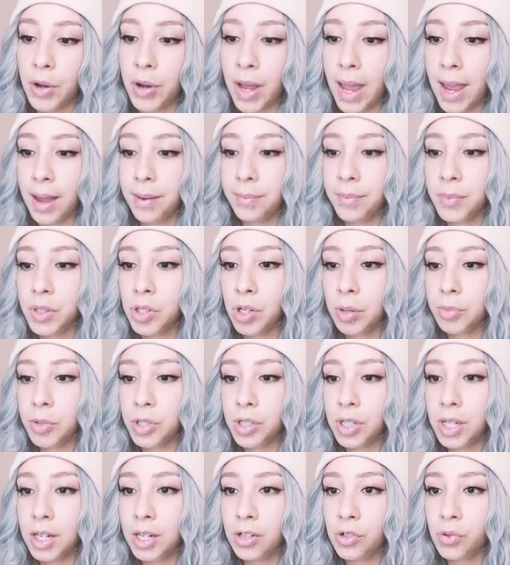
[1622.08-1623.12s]
Okay, so I'm
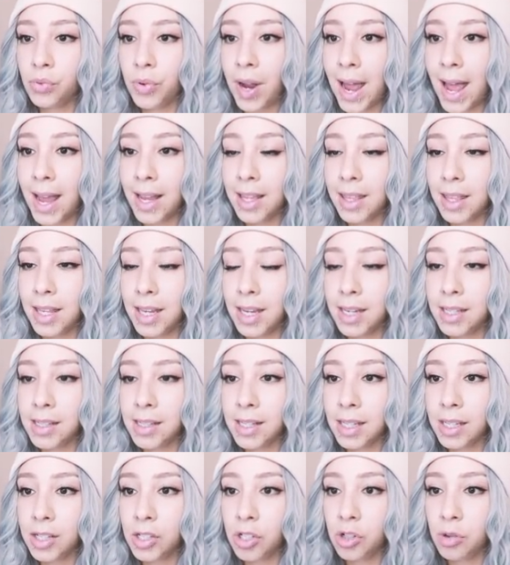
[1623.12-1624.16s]
just gonna drag
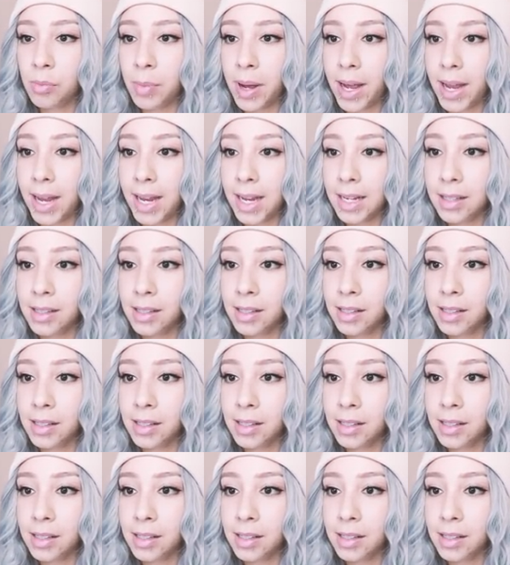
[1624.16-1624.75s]
these into my